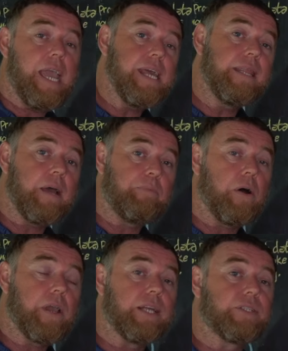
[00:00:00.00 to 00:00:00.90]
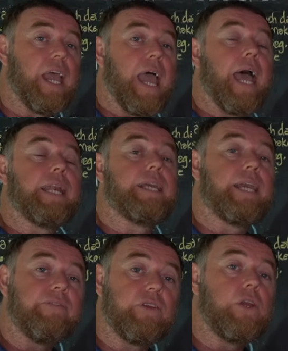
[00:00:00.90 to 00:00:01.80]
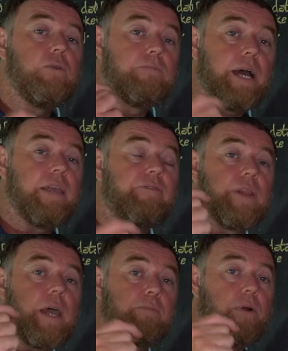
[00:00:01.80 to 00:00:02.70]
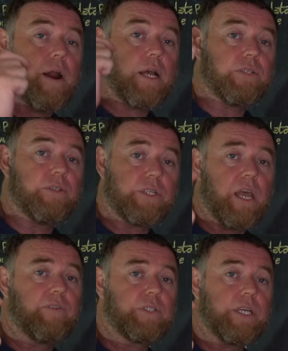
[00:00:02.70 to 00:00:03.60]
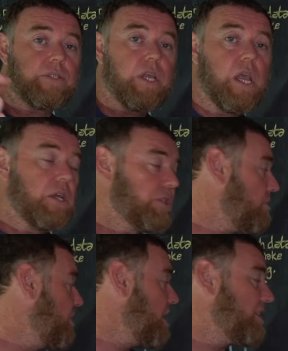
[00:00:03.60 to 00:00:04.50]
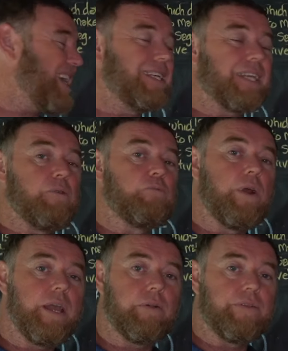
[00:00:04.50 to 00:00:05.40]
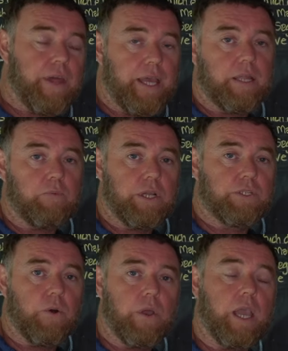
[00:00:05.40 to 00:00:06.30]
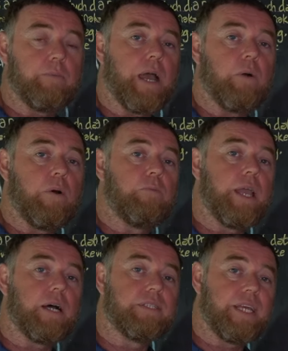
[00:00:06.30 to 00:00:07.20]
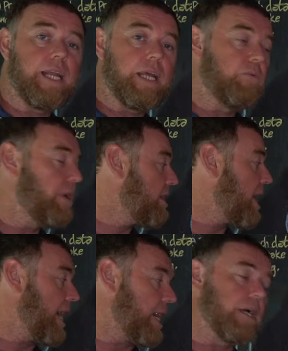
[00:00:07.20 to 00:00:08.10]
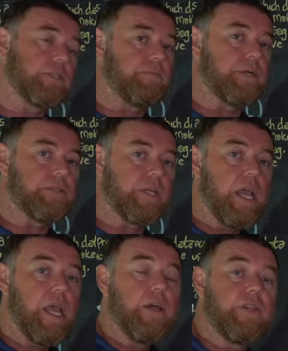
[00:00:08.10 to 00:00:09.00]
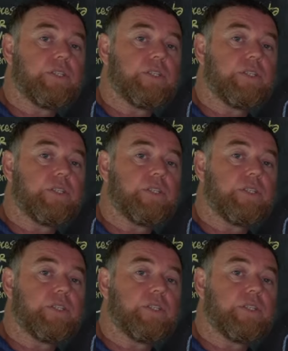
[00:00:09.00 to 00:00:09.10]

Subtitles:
in their pockets and given you money for their products and services. So this is a real thing that we're talking about when we are dealing with our customers. The